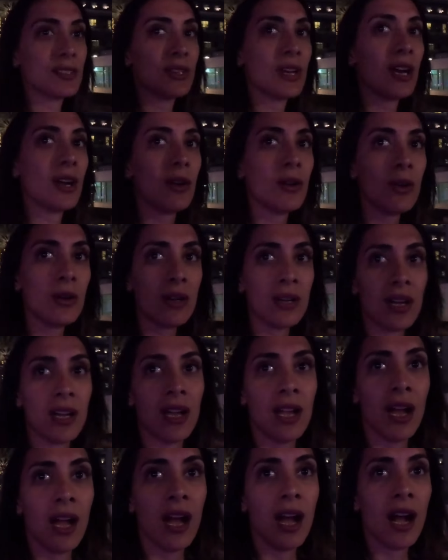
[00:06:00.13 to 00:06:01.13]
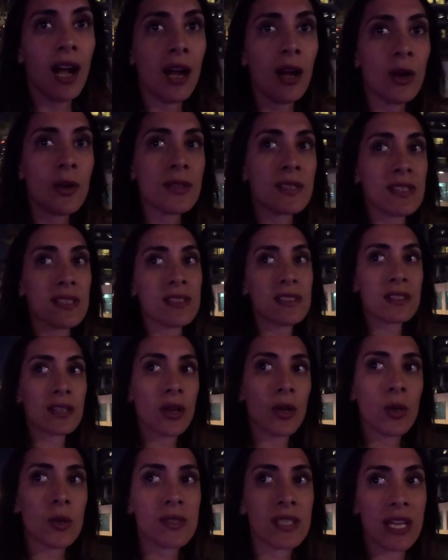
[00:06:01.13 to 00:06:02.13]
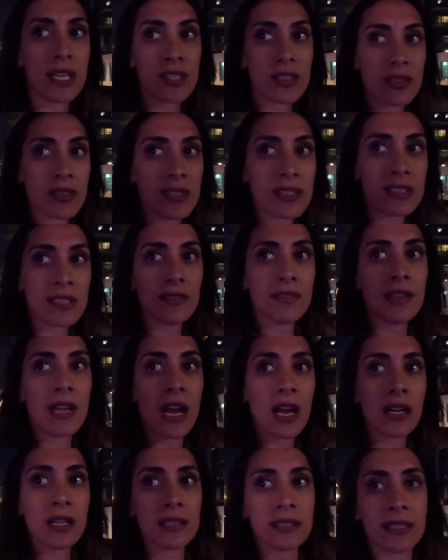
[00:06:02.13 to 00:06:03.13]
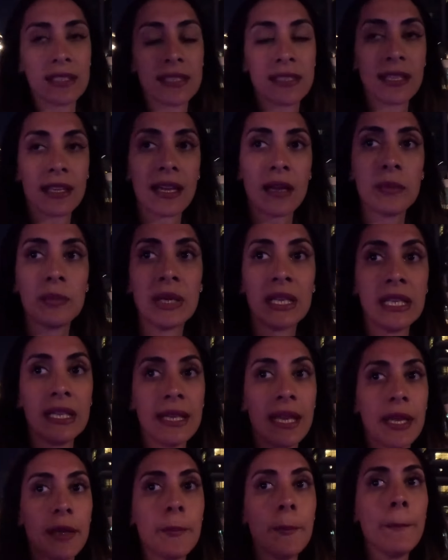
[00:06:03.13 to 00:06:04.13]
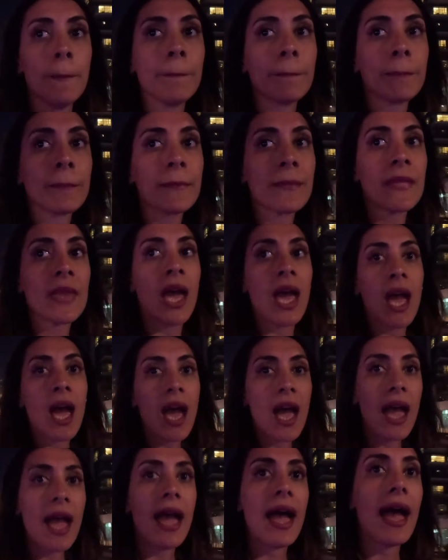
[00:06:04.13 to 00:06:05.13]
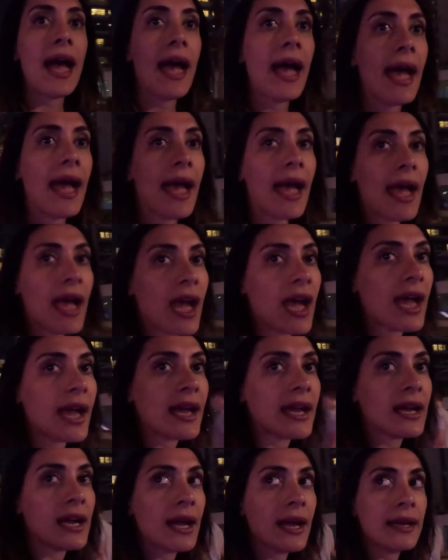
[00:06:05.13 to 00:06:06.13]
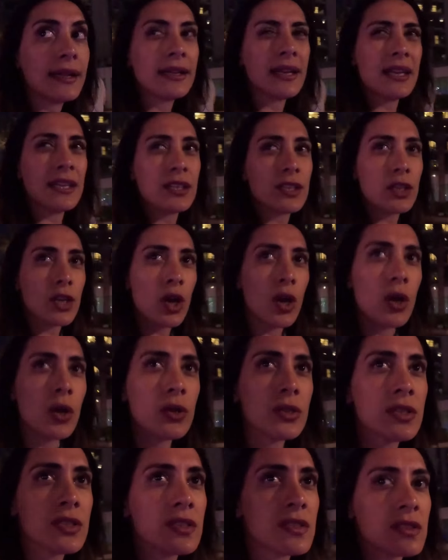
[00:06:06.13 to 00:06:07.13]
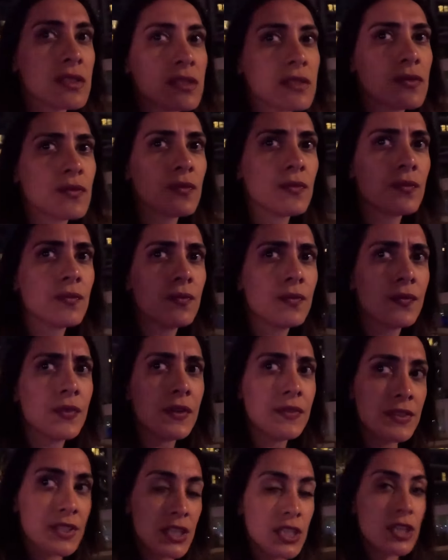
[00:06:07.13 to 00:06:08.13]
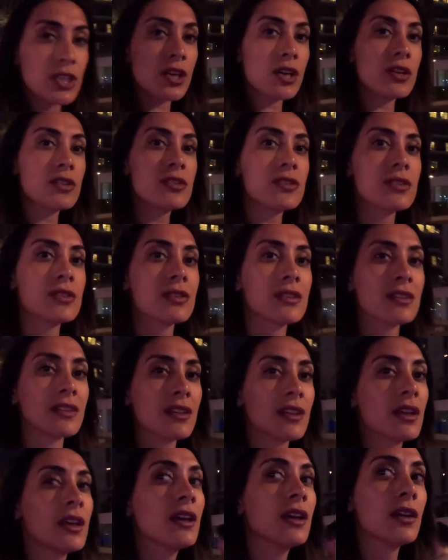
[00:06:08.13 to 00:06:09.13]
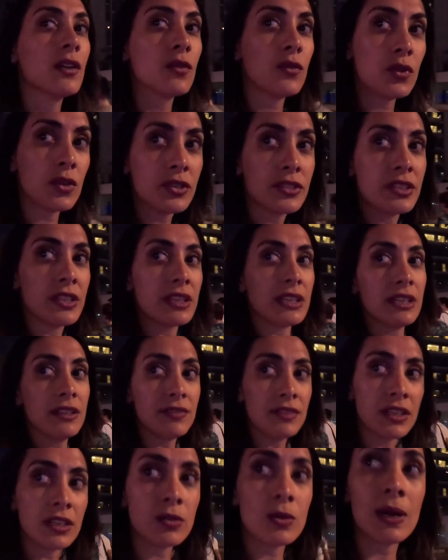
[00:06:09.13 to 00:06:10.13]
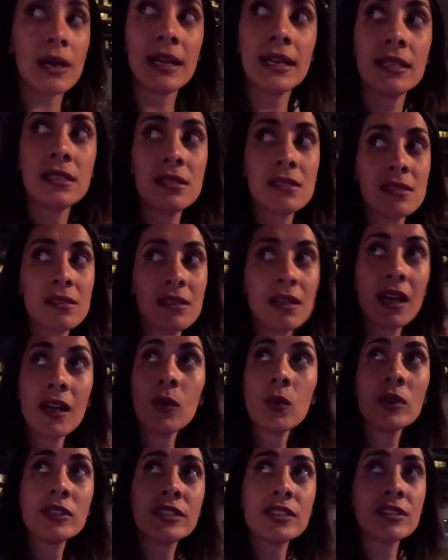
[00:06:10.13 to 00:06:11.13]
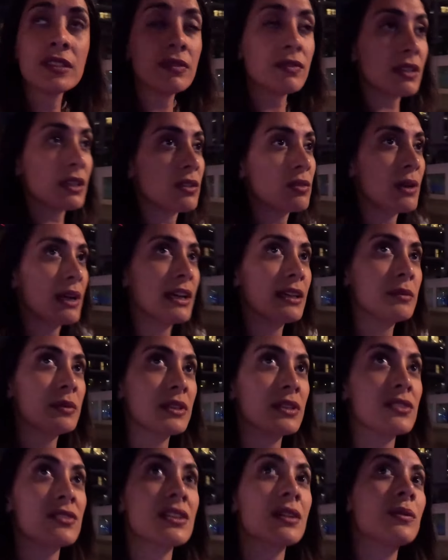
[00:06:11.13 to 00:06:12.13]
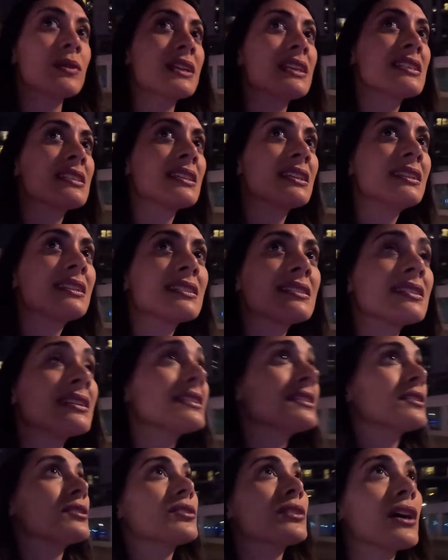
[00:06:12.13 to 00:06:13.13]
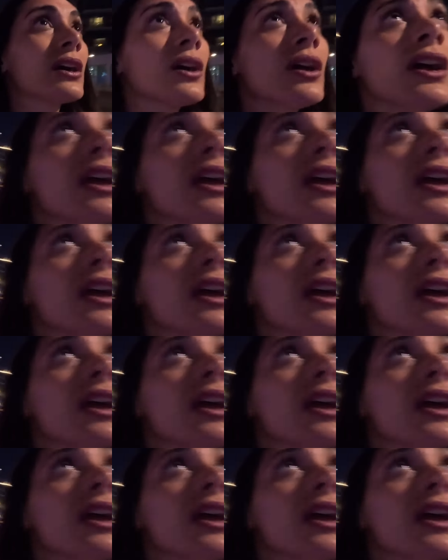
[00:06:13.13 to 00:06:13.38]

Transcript: you know, ours is called Exclusive Yacht, the company name. And it costs 50 euros for the evening ride. I wanted evening ride because I want to see the city, you know.